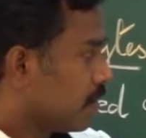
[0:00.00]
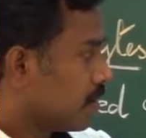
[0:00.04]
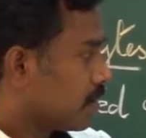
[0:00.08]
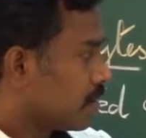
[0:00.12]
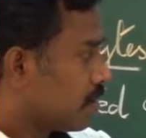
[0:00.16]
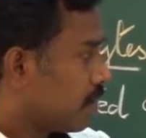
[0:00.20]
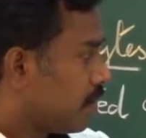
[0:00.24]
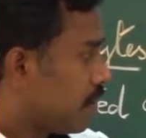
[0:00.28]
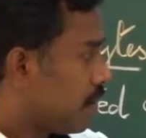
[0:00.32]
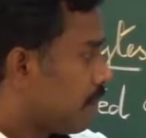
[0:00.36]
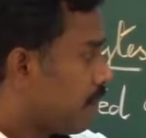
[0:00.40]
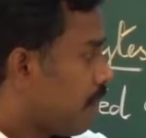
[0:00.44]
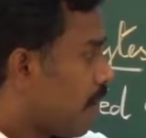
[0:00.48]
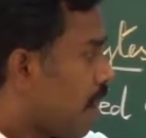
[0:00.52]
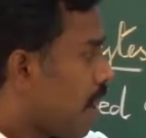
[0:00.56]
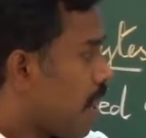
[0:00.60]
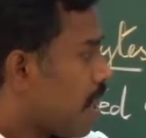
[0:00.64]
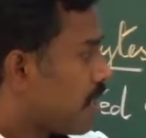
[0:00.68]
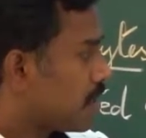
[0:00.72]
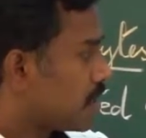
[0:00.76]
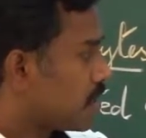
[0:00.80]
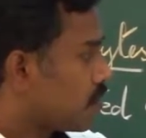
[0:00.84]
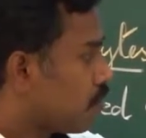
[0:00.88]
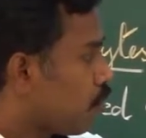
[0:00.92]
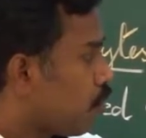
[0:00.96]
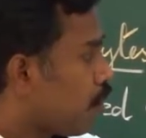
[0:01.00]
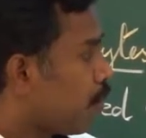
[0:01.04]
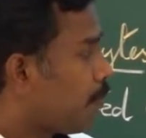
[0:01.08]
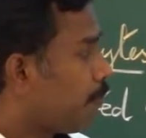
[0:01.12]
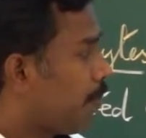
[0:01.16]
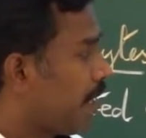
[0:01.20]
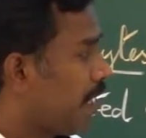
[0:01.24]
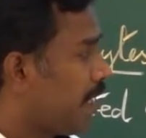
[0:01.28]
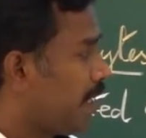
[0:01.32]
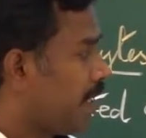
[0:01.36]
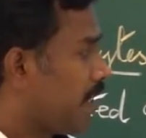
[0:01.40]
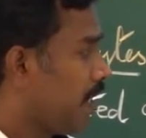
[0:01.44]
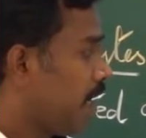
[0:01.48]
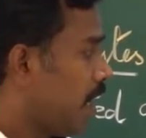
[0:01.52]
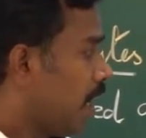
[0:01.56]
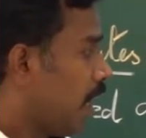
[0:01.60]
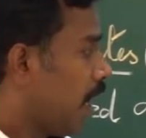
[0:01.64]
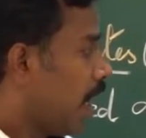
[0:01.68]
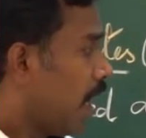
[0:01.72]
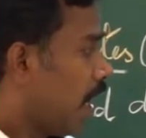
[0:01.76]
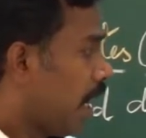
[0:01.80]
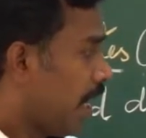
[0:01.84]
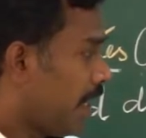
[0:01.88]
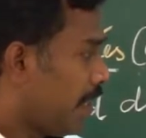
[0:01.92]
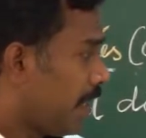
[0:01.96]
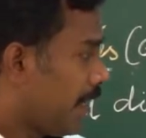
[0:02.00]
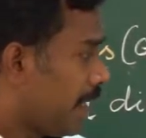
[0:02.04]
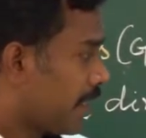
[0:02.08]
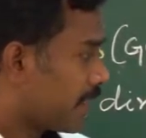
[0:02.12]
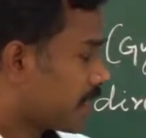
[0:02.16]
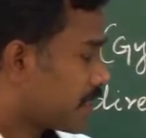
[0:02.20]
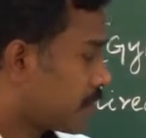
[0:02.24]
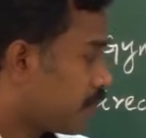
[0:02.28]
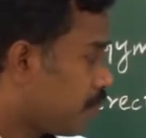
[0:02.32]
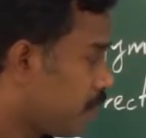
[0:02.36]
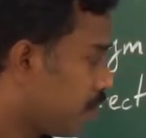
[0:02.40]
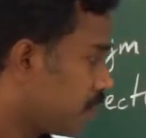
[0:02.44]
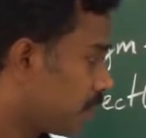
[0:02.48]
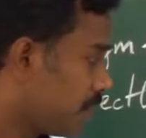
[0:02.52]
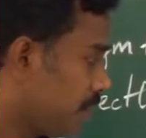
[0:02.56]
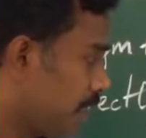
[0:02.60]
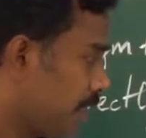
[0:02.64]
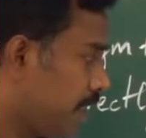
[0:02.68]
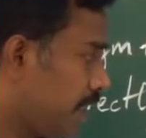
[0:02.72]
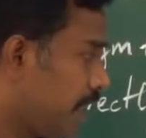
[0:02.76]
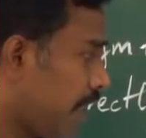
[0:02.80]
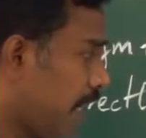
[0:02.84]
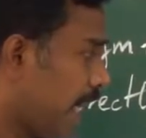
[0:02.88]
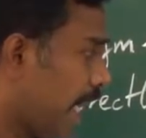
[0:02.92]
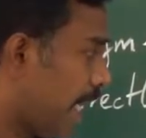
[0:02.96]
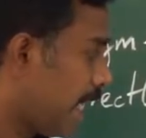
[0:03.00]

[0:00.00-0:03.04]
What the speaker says: so the flowers open and exposing